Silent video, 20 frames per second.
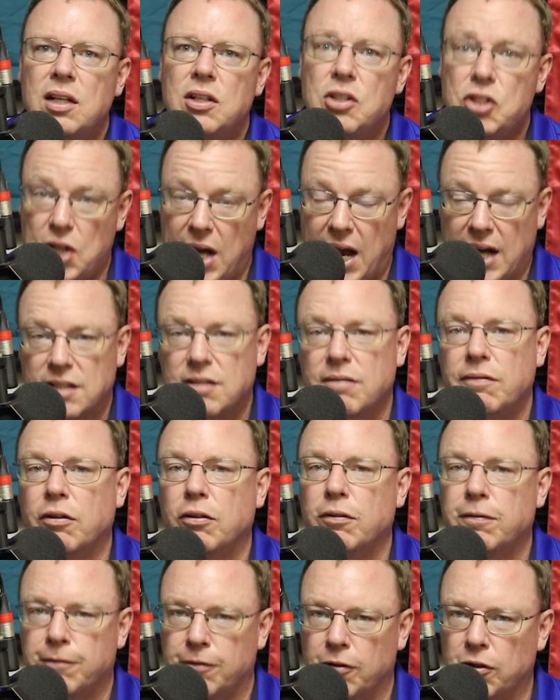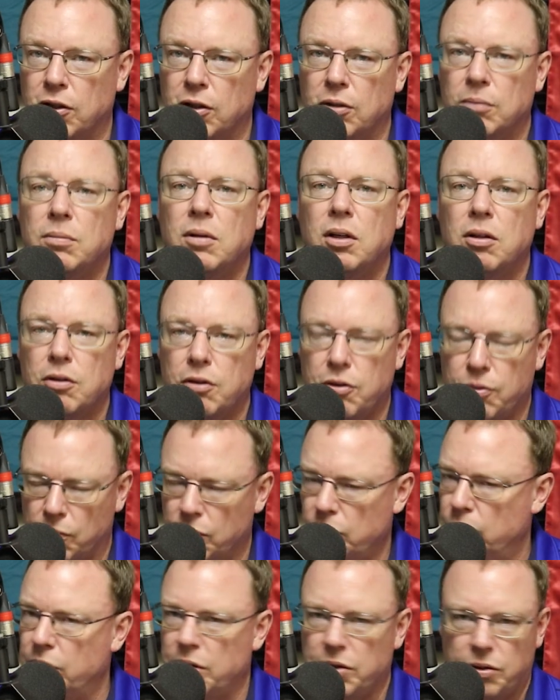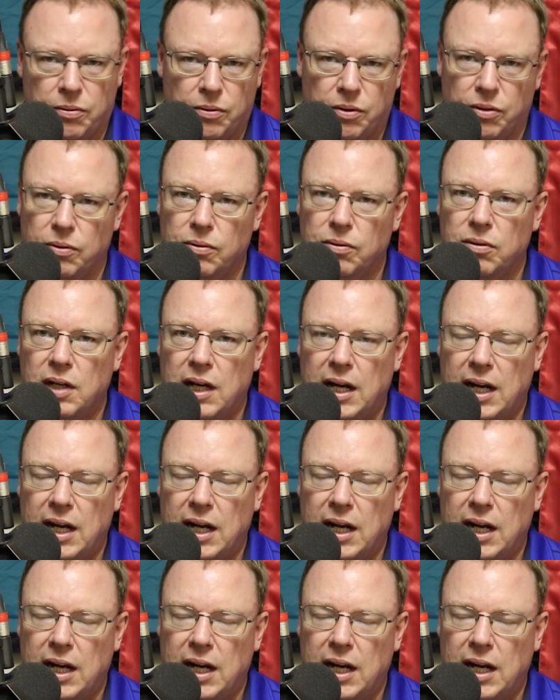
Jacksonville firm through and through.